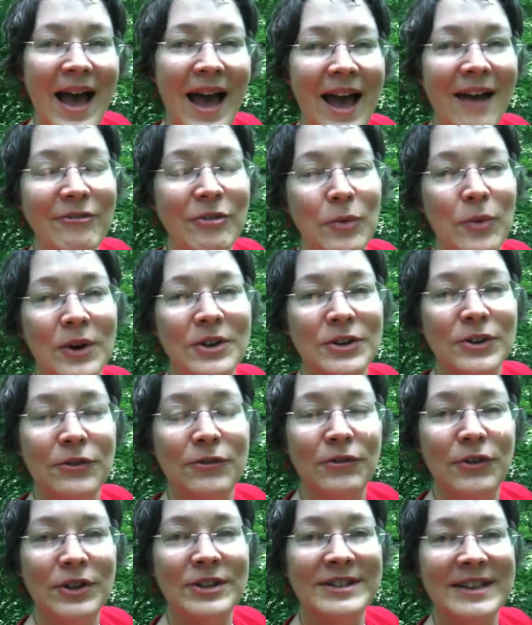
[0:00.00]
have a
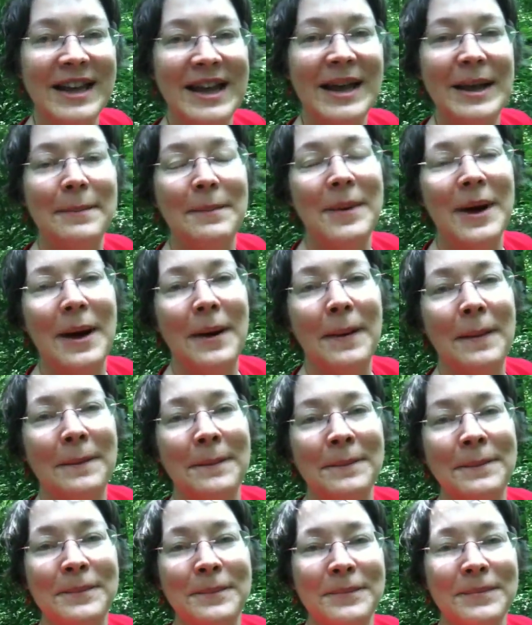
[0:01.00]
wonderful day, Mom,
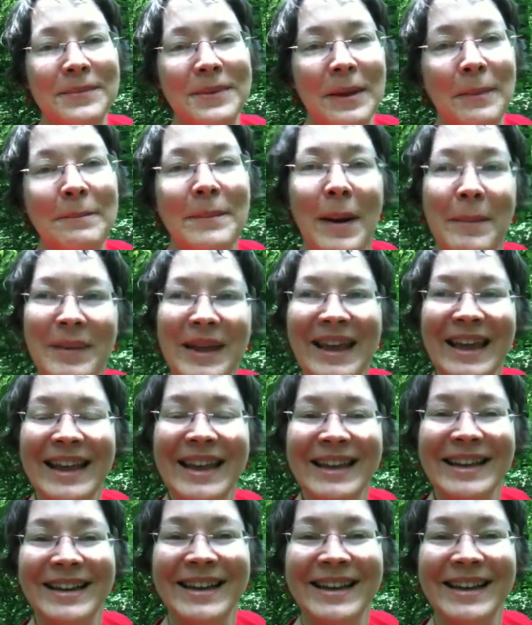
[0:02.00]
Mummy.